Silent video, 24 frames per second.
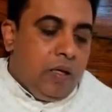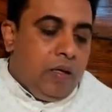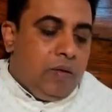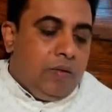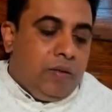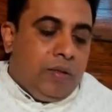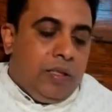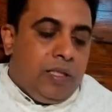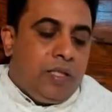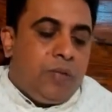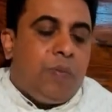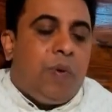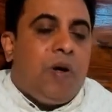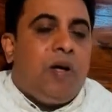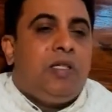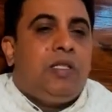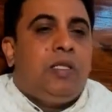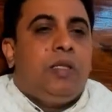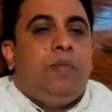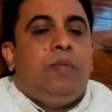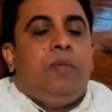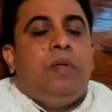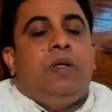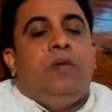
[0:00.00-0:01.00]
It's
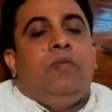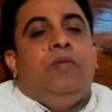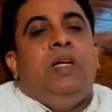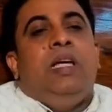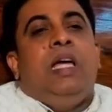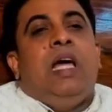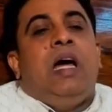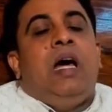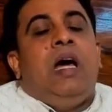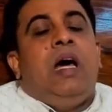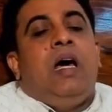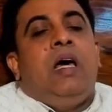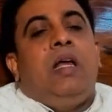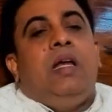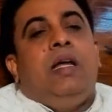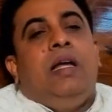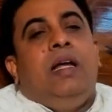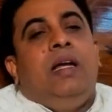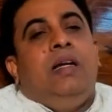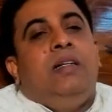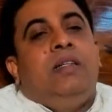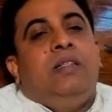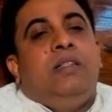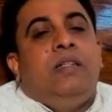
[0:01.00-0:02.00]
possible. We are
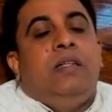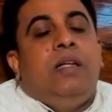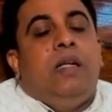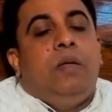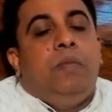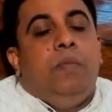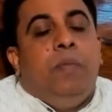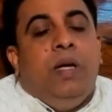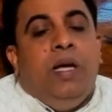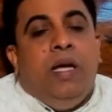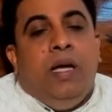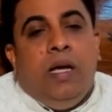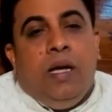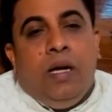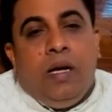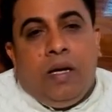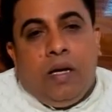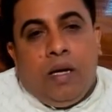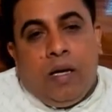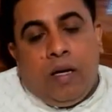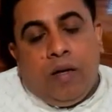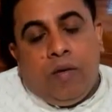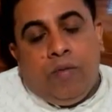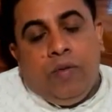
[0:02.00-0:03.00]
internal being.
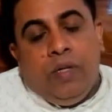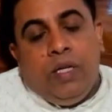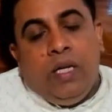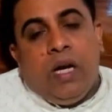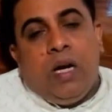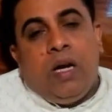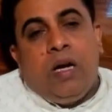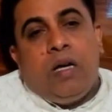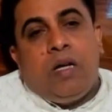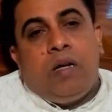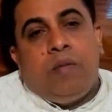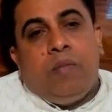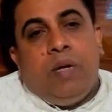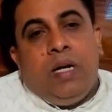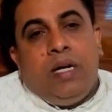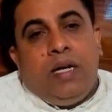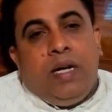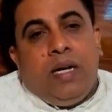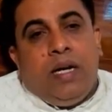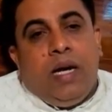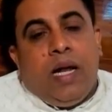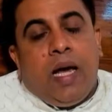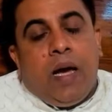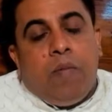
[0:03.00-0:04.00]
We are a
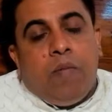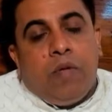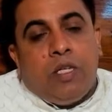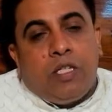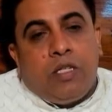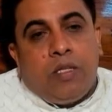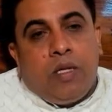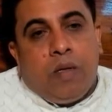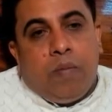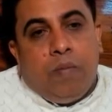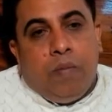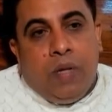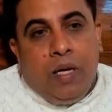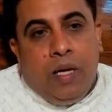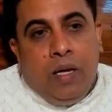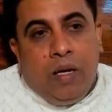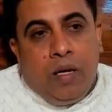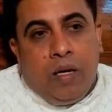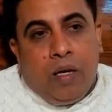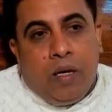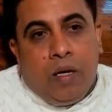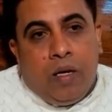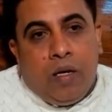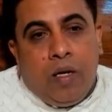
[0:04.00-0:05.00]
multidimensional
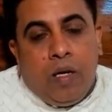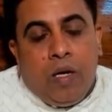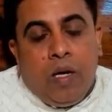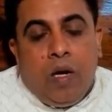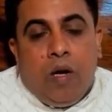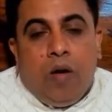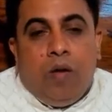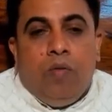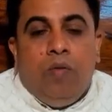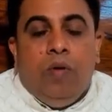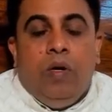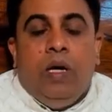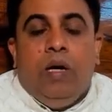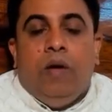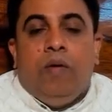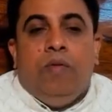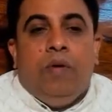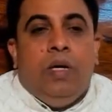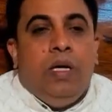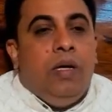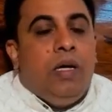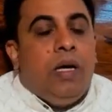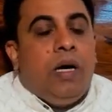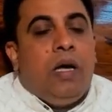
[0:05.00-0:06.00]
being.
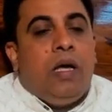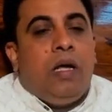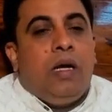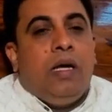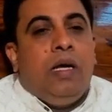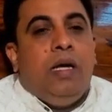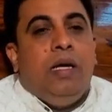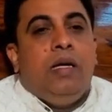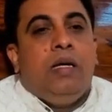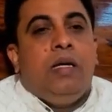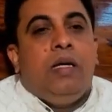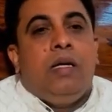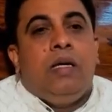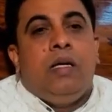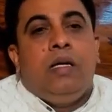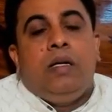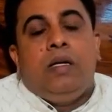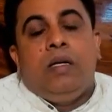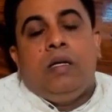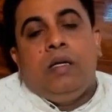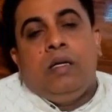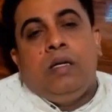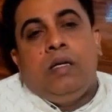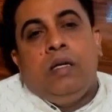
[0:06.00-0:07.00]
We are here
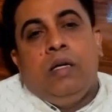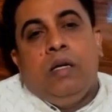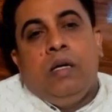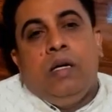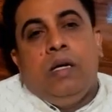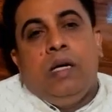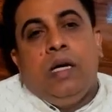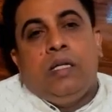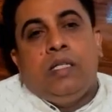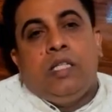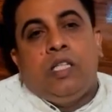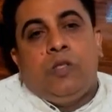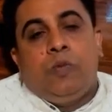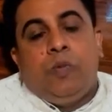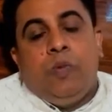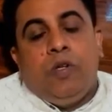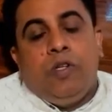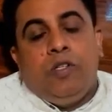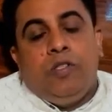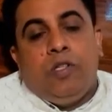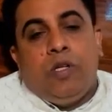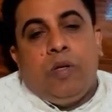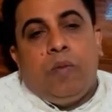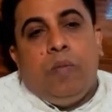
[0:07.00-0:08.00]
as a
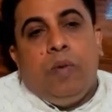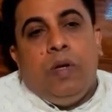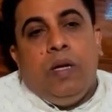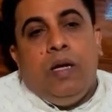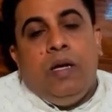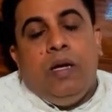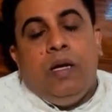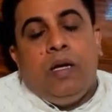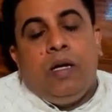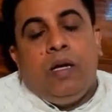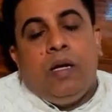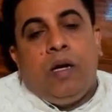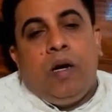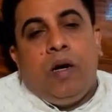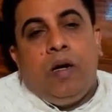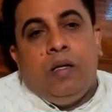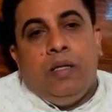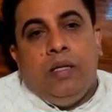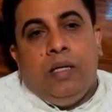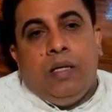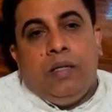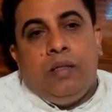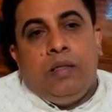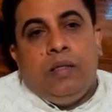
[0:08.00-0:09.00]
spiritual being on
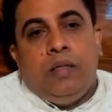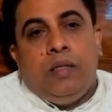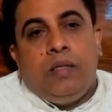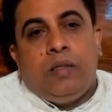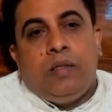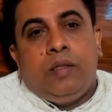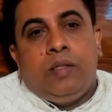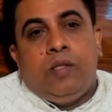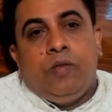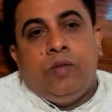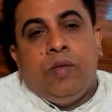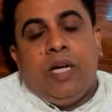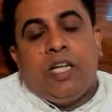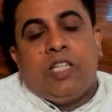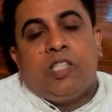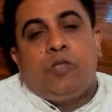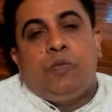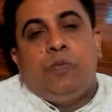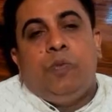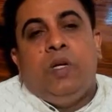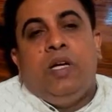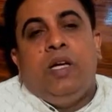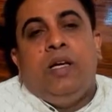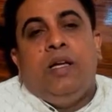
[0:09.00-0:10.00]
the Earth to
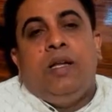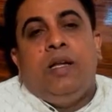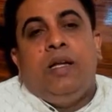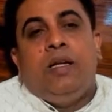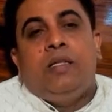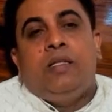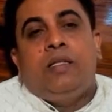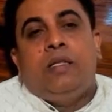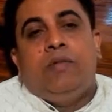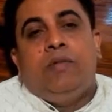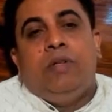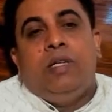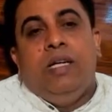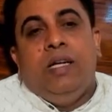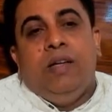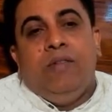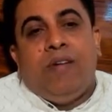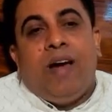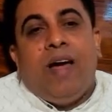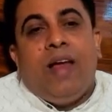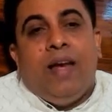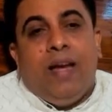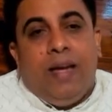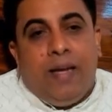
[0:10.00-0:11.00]
experience our
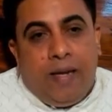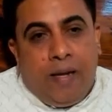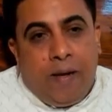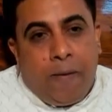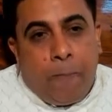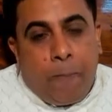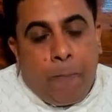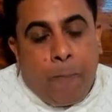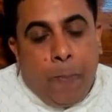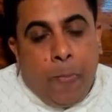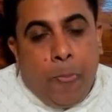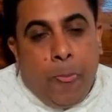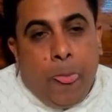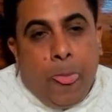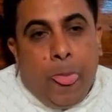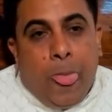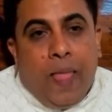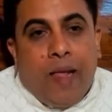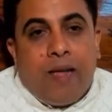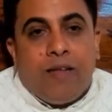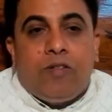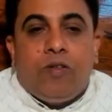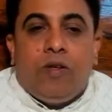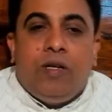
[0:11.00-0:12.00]
divinity.
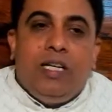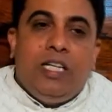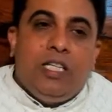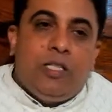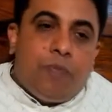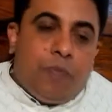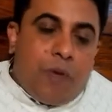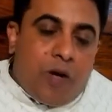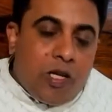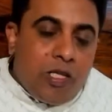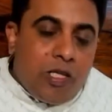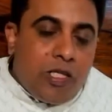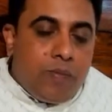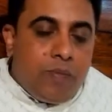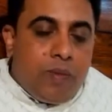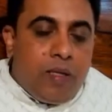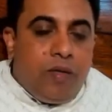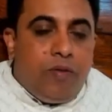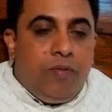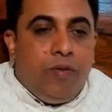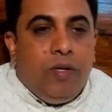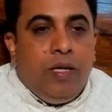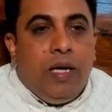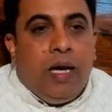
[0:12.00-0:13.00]
So it is possible
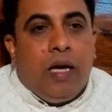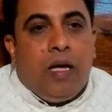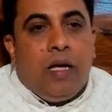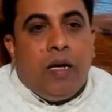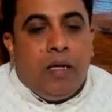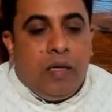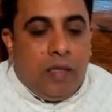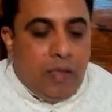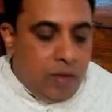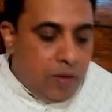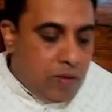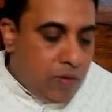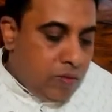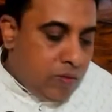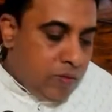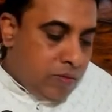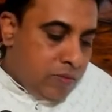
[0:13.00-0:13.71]
we are, you know,